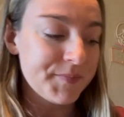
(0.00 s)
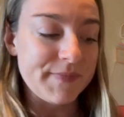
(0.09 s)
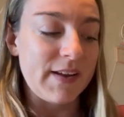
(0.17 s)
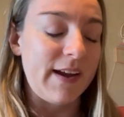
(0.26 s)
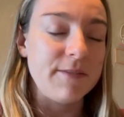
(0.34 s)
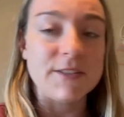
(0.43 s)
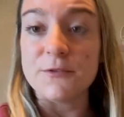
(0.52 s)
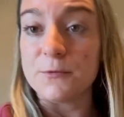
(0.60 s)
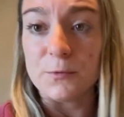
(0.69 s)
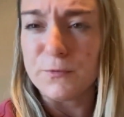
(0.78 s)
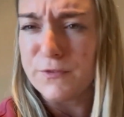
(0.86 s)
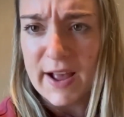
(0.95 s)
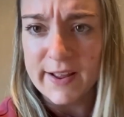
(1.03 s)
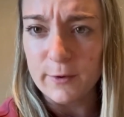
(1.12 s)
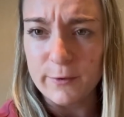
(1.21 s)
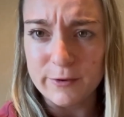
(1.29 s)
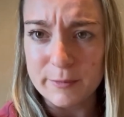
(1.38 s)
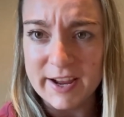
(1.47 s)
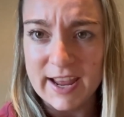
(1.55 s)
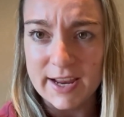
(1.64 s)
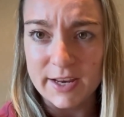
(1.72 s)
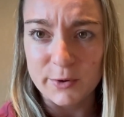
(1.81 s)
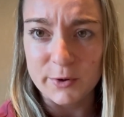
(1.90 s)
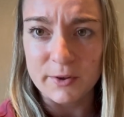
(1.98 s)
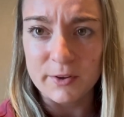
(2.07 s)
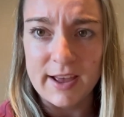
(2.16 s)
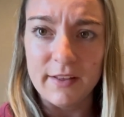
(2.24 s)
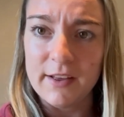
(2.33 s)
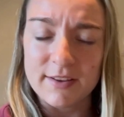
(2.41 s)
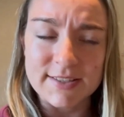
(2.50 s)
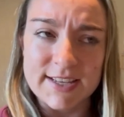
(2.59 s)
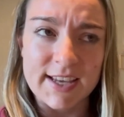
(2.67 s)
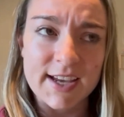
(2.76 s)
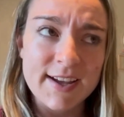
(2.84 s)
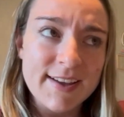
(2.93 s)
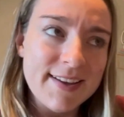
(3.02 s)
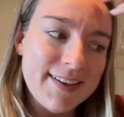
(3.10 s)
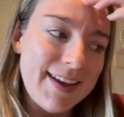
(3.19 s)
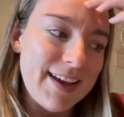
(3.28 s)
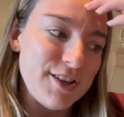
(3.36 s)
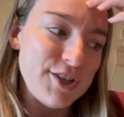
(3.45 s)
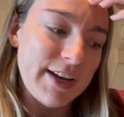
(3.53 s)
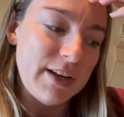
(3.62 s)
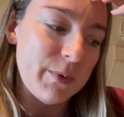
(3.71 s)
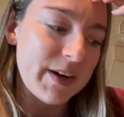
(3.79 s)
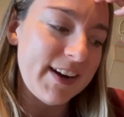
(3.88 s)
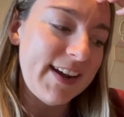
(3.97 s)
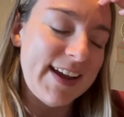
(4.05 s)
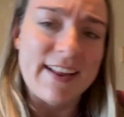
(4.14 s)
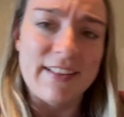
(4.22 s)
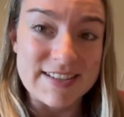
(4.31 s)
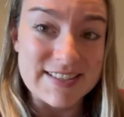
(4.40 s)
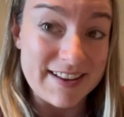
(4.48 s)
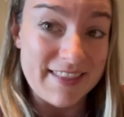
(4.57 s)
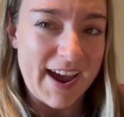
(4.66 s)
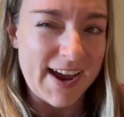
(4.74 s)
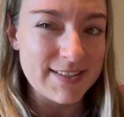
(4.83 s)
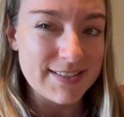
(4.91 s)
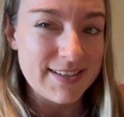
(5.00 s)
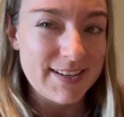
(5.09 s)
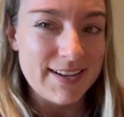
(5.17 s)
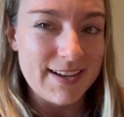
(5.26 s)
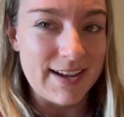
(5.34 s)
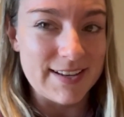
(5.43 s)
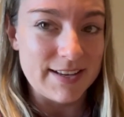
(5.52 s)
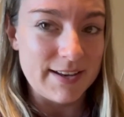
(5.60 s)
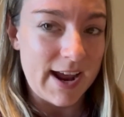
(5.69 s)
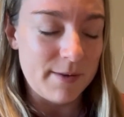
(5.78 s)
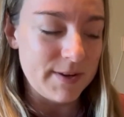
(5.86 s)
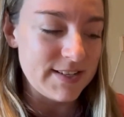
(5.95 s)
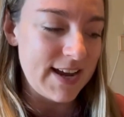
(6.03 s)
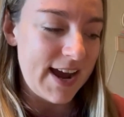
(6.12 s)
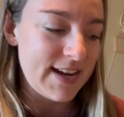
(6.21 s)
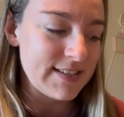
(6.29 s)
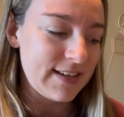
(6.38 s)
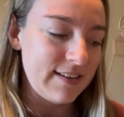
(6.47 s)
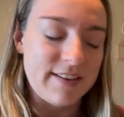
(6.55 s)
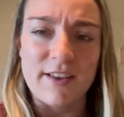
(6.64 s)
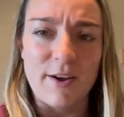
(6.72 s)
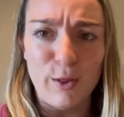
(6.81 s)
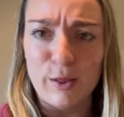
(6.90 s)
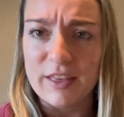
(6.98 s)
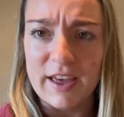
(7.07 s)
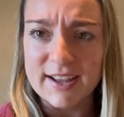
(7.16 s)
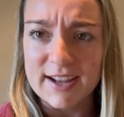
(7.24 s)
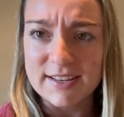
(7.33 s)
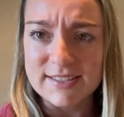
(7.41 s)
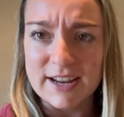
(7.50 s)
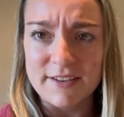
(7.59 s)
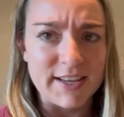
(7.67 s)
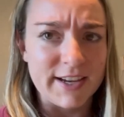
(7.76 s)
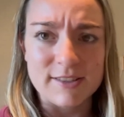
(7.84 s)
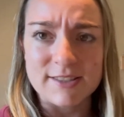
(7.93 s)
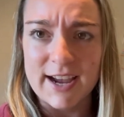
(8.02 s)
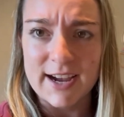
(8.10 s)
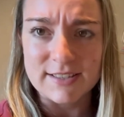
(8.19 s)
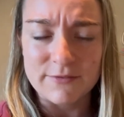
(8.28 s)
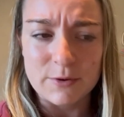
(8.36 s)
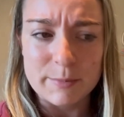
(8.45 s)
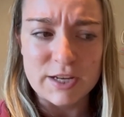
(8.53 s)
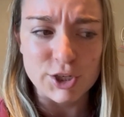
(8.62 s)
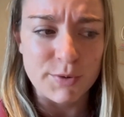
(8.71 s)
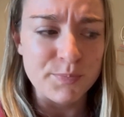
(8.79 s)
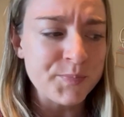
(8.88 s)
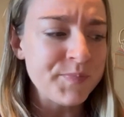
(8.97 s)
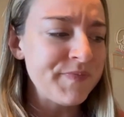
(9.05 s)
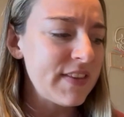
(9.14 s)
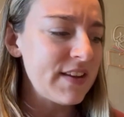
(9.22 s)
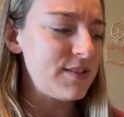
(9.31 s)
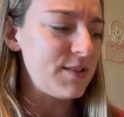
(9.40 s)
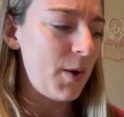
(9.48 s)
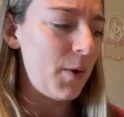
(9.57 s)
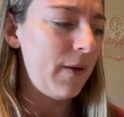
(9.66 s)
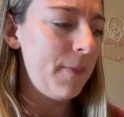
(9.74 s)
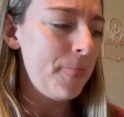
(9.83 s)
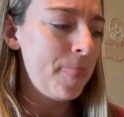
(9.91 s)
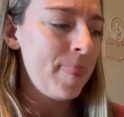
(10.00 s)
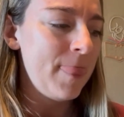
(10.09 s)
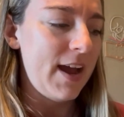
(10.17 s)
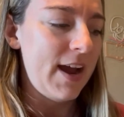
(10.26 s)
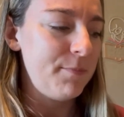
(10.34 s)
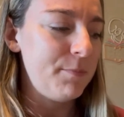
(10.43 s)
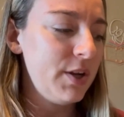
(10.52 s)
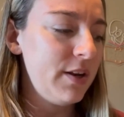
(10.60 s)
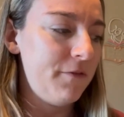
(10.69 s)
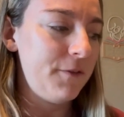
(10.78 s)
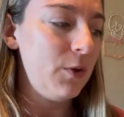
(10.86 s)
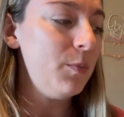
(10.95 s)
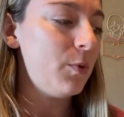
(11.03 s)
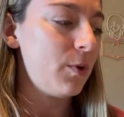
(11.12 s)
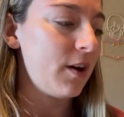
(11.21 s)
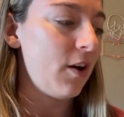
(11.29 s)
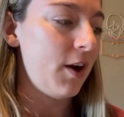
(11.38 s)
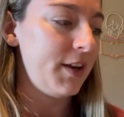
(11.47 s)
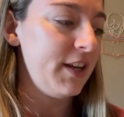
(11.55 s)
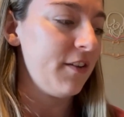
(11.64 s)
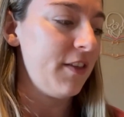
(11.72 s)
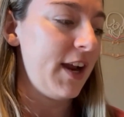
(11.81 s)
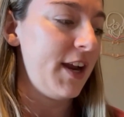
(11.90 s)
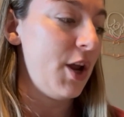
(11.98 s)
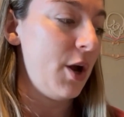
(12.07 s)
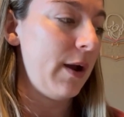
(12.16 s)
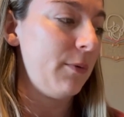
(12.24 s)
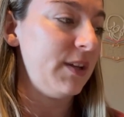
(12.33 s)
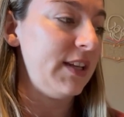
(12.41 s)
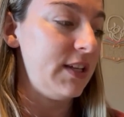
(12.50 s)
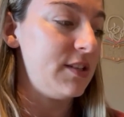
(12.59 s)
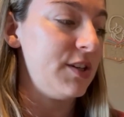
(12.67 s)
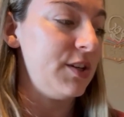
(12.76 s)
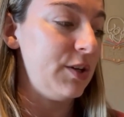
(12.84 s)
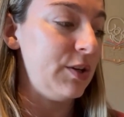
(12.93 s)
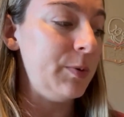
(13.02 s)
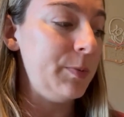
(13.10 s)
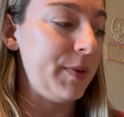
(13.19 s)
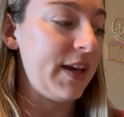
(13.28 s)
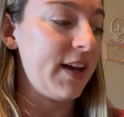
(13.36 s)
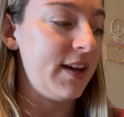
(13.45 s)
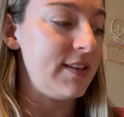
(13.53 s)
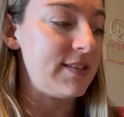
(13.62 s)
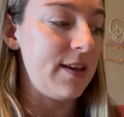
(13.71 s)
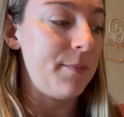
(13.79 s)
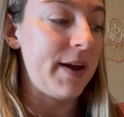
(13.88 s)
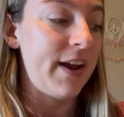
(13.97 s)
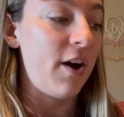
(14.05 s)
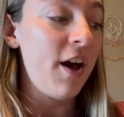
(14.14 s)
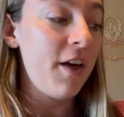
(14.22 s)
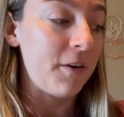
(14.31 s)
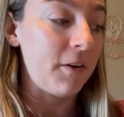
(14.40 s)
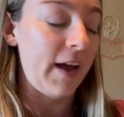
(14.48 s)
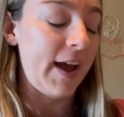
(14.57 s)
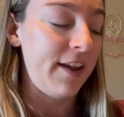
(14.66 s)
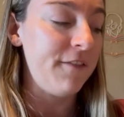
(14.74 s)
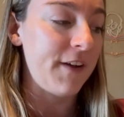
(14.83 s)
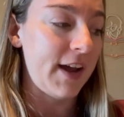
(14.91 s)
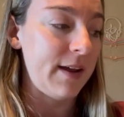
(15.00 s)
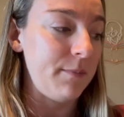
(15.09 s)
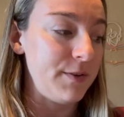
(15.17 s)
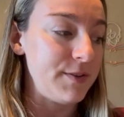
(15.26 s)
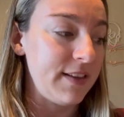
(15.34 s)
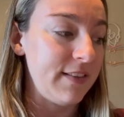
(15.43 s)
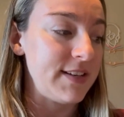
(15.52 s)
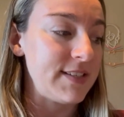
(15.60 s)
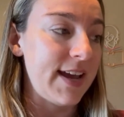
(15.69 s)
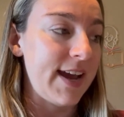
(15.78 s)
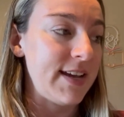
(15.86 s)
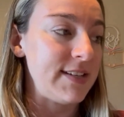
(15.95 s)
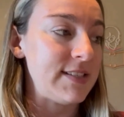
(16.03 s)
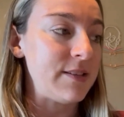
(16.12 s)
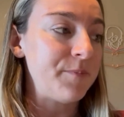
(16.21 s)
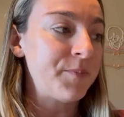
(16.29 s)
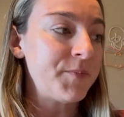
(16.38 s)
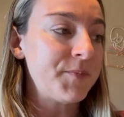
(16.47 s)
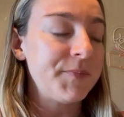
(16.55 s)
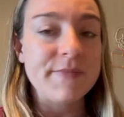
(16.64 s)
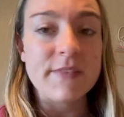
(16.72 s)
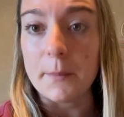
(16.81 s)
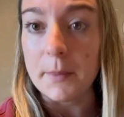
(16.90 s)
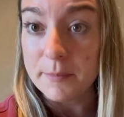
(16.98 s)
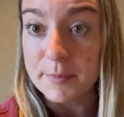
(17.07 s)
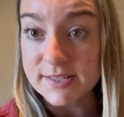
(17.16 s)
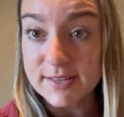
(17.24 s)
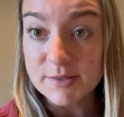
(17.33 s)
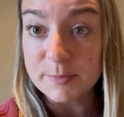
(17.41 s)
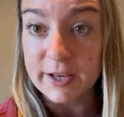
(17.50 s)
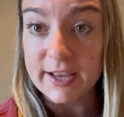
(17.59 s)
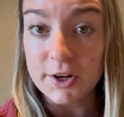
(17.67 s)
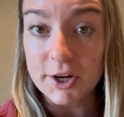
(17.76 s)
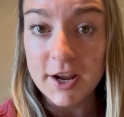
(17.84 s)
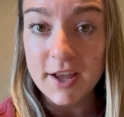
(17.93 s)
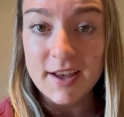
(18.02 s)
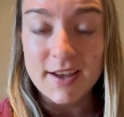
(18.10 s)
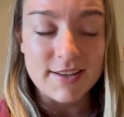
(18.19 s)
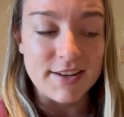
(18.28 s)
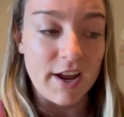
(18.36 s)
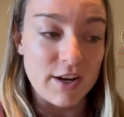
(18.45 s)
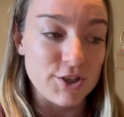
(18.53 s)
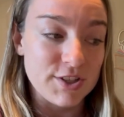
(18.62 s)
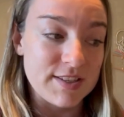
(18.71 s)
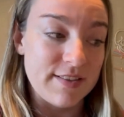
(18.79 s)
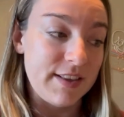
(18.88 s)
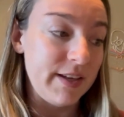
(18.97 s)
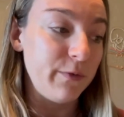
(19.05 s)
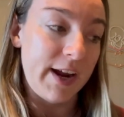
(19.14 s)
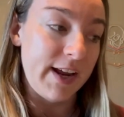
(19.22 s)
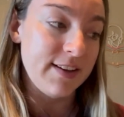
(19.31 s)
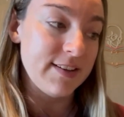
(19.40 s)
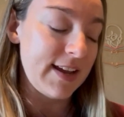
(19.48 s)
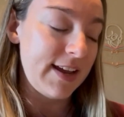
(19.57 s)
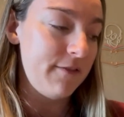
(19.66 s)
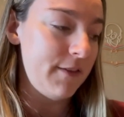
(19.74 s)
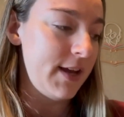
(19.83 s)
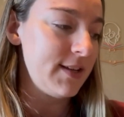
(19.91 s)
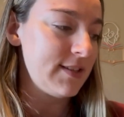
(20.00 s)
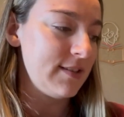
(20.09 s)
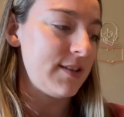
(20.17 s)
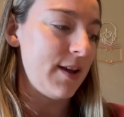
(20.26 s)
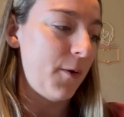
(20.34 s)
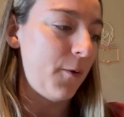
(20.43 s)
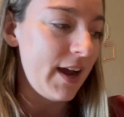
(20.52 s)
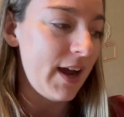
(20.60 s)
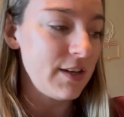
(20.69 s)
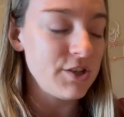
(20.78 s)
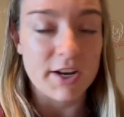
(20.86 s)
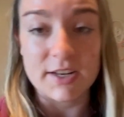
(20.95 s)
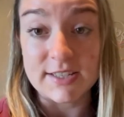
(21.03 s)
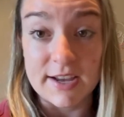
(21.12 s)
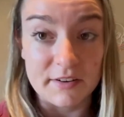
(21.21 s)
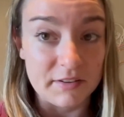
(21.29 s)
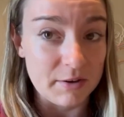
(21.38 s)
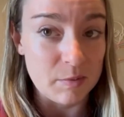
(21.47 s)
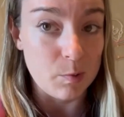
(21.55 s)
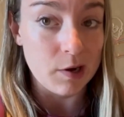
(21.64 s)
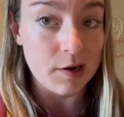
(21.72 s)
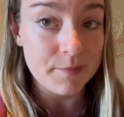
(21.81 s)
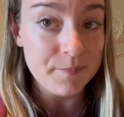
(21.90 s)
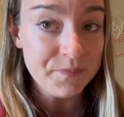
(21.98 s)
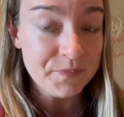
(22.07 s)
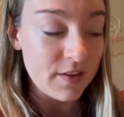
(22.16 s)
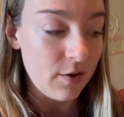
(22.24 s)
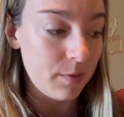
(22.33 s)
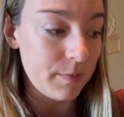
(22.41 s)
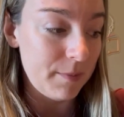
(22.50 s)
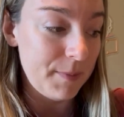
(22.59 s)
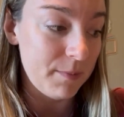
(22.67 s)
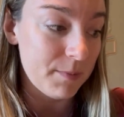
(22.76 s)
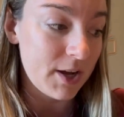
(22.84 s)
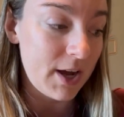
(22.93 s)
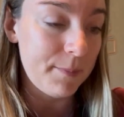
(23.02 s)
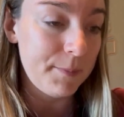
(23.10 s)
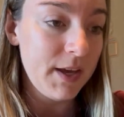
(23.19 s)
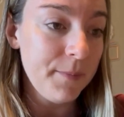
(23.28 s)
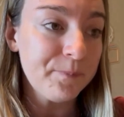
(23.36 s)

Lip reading: I have to file for my annual LLC in January, and I listed that as an admin task, all of that kind of stuff, sales tax information. So I put a few more on here that I know I will need to do because in my author life, I am using this as my business planner, not just the writing side of things. So I jotted down a little more on my paper copy.